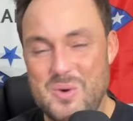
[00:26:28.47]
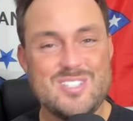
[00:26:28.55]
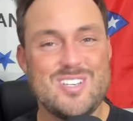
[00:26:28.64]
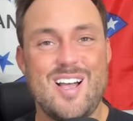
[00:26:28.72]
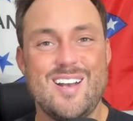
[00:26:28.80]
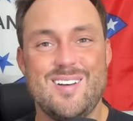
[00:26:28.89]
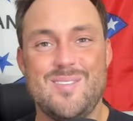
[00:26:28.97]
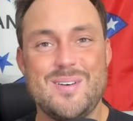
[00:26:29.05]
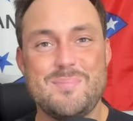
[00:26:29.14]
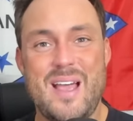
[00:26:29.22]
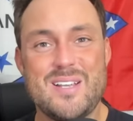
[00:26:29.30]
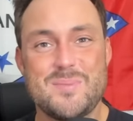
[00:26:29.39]
excited when
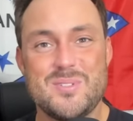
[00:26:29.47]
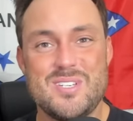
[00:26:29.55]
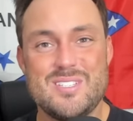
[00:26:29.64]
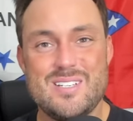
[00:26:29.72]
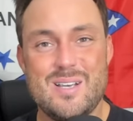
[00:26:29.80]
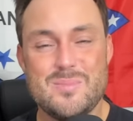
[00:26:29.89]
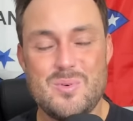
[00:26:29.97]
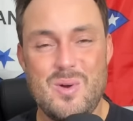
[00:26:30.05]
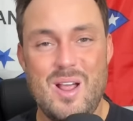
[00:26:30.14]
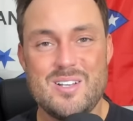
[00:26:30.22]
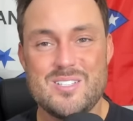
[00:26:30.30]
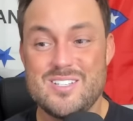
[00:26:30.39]
basketball season comes
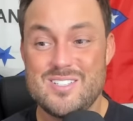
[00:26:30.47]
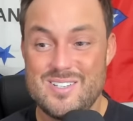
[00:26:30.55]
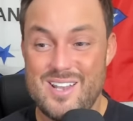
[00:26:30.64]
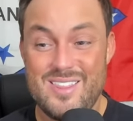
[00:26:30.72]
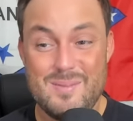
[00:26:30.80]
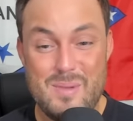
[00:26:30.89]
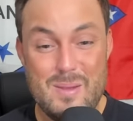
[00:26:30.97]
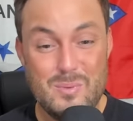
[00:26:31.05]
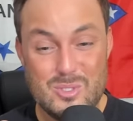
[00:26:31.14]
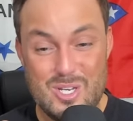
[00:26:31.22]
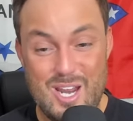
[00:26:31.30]
around because I think people